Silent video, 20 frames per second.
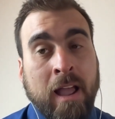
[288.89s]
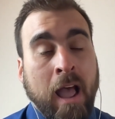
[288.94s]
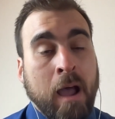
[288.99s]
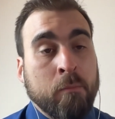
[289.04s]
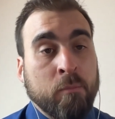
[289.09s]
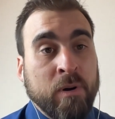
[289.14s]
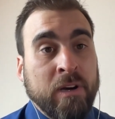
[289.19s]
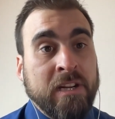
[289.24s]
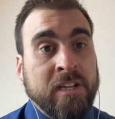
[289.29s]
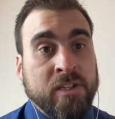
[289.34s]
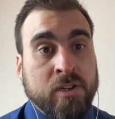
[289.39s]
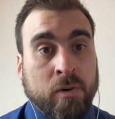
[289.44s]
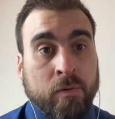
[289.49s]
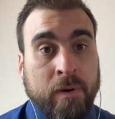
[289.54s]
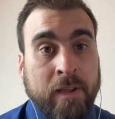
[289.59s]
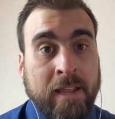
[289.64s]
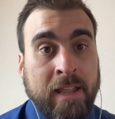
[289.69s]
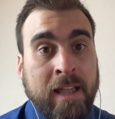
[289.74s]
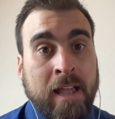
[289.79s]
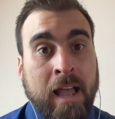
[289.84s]
I'm really
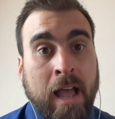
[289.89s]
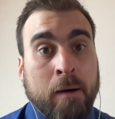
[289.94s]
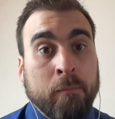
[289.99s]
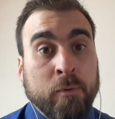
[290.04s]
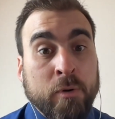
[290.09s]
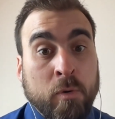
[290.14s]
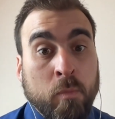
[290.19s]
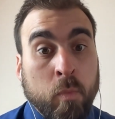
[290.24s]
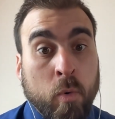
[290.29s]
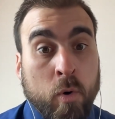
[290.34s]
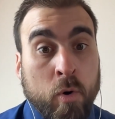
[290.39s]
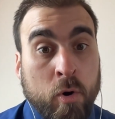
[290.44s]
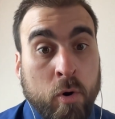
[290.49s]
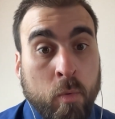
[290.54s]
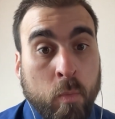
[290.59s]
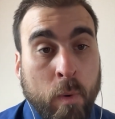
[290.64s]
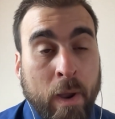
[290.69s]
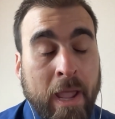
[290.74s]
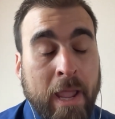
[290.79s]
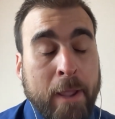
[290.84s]
sorry, I'm going to walk
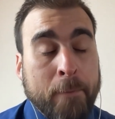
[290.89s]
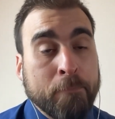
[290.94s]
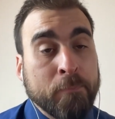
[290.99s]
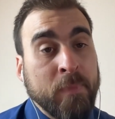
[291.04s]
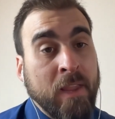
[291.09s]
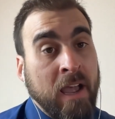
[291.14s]
away.